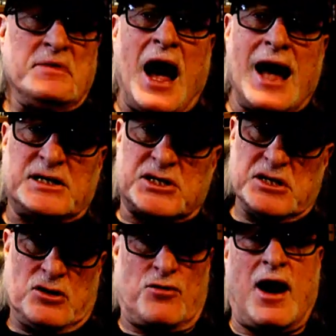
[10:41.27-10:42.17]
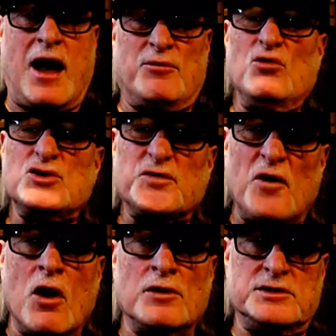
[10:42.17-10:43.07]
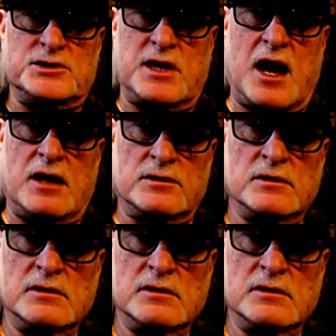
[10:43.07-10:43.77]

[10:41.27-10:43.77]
Nazi crap, whose fault is that?